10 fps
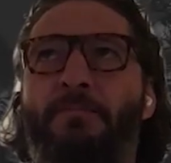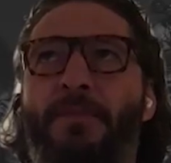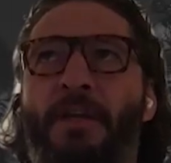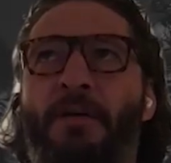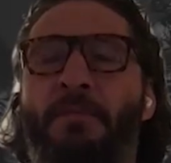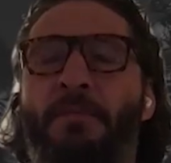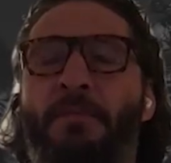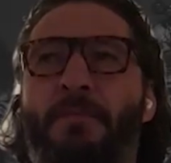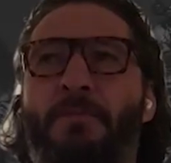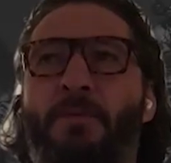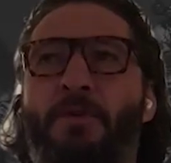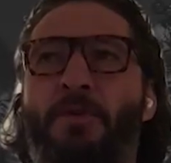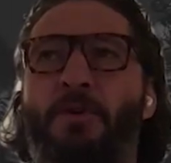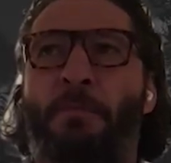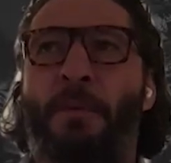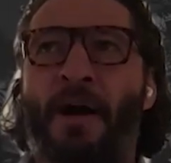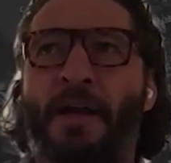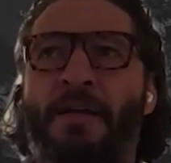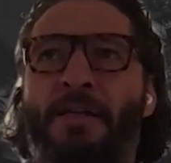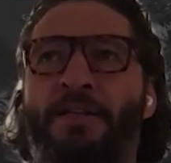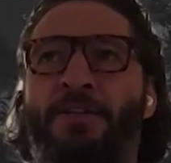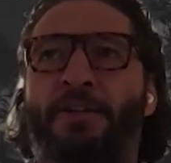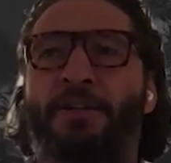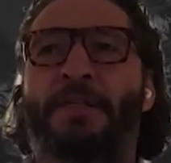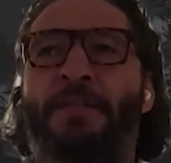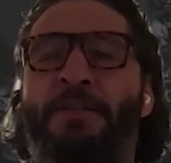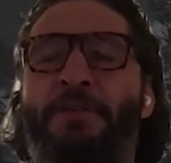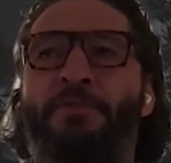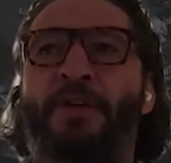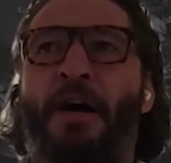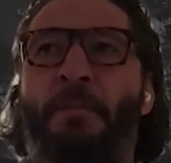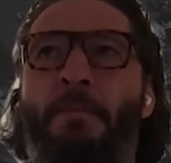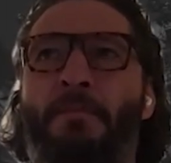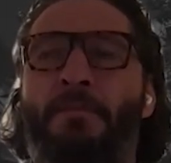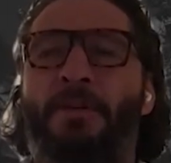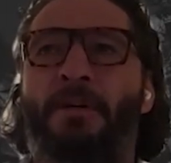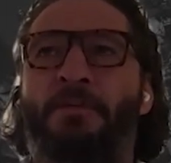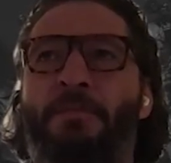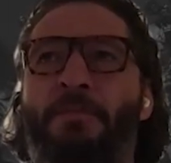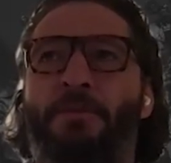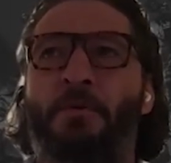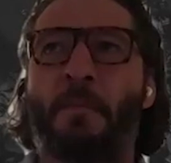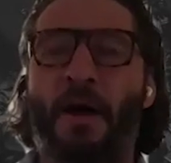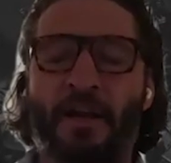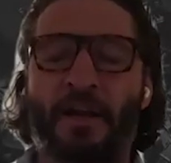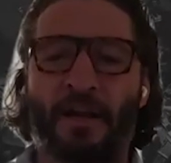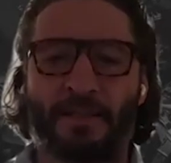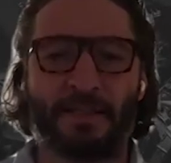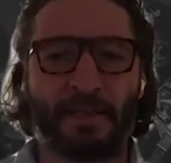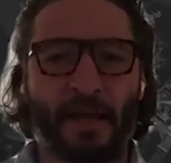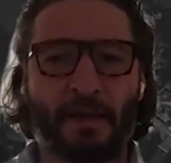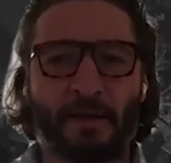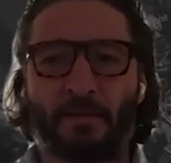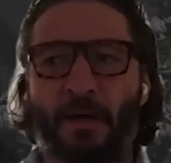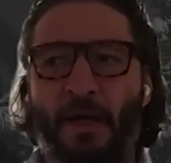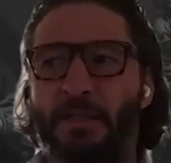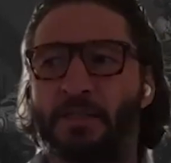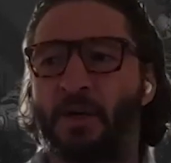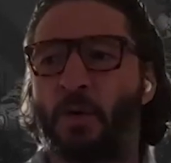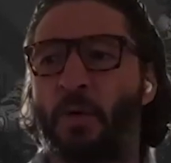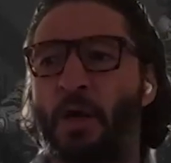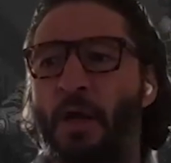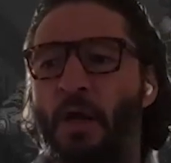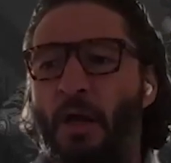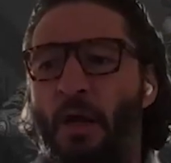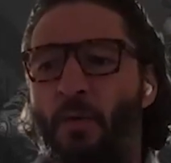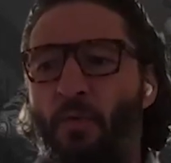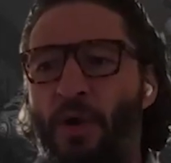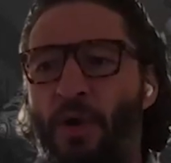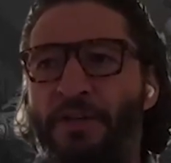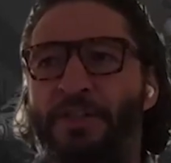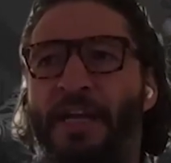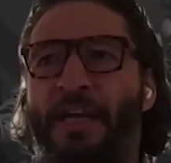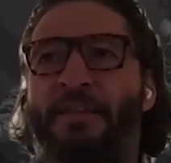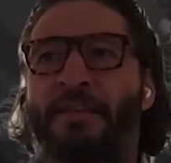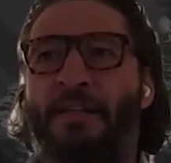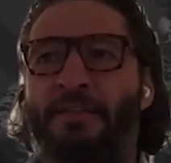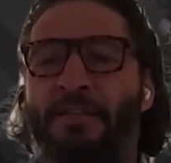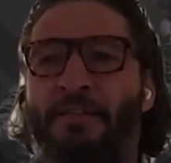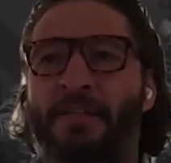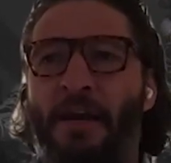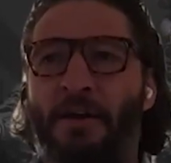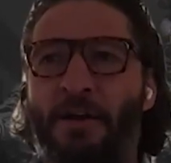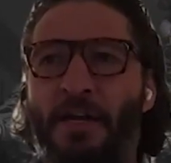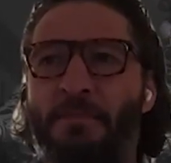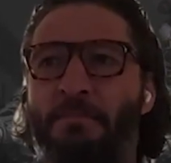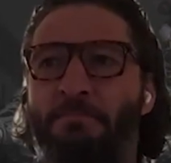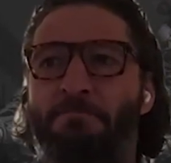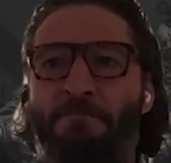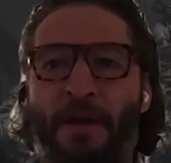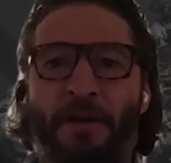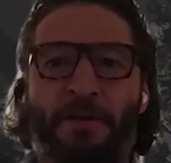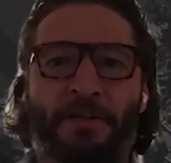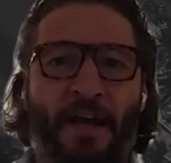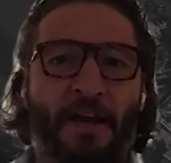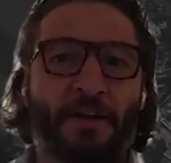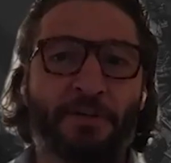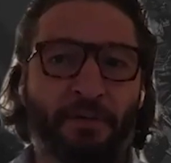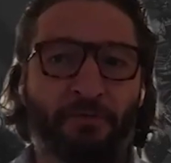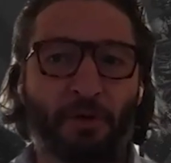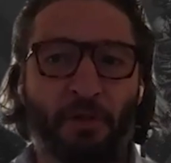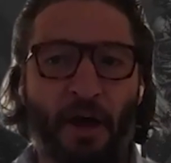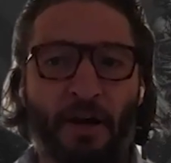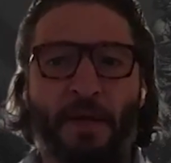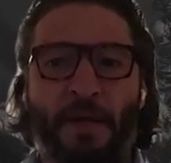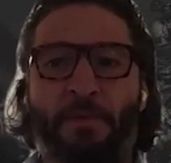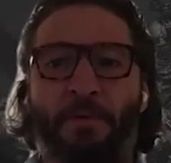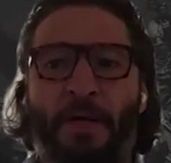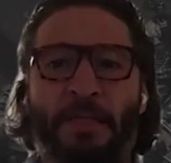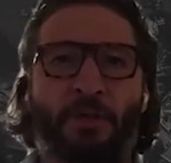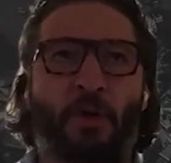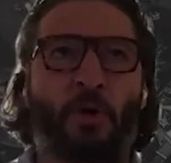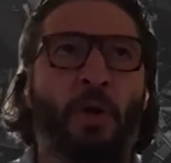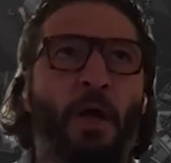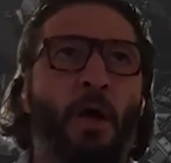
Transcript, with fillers: you know, you're buying into tournaments, so you've got you know your money at stake, right? So we understand that that's a scary barrier to entry for a lot of people, right? So